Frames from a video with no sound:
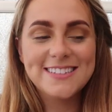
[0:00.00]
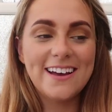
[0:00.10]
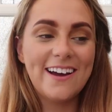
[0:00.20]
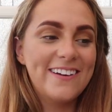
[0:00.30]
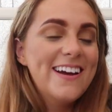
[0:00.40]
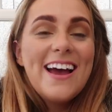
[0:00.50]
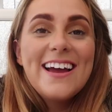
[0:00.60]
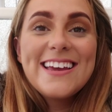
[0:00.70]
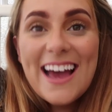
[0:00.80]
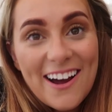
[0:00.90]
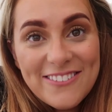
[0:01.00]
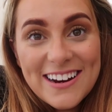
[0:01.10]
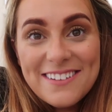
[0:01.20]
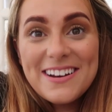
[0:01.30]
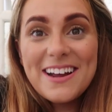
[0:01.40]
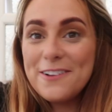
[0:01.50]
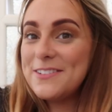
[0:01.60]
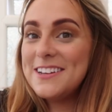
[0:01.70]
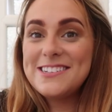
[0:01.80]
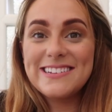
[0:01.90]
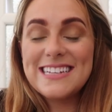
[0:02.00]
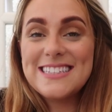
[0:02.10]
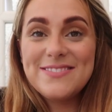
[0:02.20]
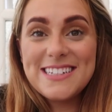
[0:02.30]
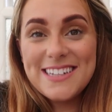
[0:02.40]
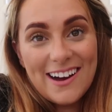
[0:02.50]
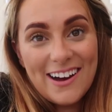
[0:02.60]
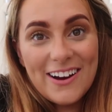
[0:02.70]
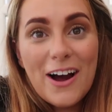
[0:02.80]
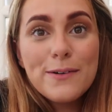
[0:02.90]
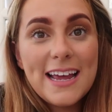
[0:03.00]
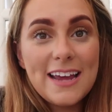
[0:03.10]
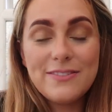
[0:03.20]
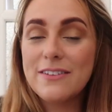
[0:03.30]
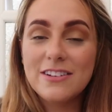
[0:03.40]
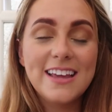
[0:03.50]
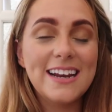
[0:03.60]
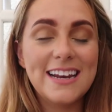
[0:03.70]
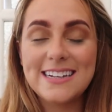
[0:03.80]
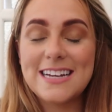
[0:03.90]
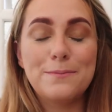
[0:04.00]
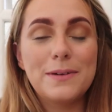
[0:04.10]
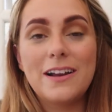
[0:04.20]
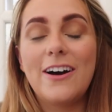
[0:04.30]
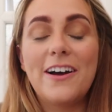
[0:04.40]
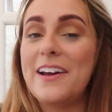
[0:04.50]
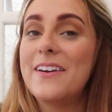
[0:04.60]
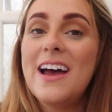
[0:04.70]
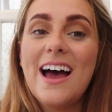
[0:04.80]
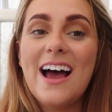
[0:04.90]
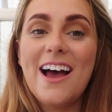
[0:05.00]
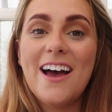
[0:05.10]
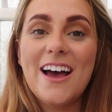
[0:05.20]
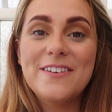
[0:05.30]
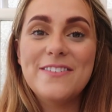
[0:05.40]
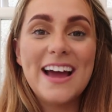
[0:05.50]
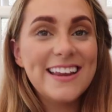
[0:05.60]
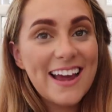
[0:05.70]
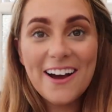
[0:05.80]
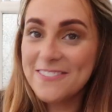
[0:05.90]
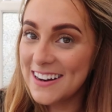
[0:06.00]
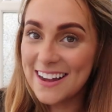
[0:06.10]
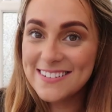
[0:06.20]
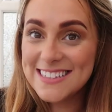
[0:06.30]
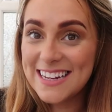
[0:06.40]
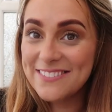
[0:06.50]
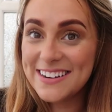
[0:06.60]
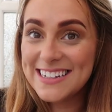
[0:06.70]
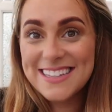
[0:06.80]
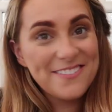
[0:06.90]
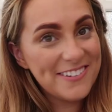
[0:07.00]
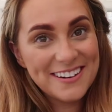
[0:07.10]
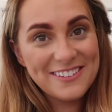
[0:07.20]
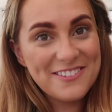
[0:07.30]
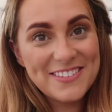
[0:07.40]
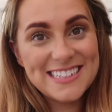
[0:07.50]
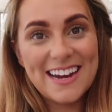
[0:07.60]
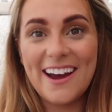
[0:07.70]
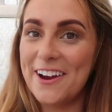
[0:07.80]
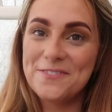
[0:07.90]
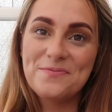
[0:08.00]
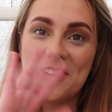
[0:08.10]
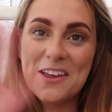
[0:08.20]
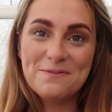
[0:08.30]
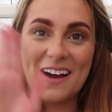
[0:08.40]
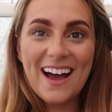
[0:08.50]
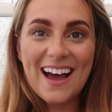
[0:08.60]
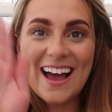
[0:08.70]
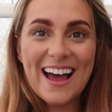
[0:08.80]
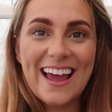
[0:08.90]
So yeah, I really, really hope you enjoyed this video. I'll leave everything linked down below. And yeah, hopefully I'll see you really soon for another video. Bye.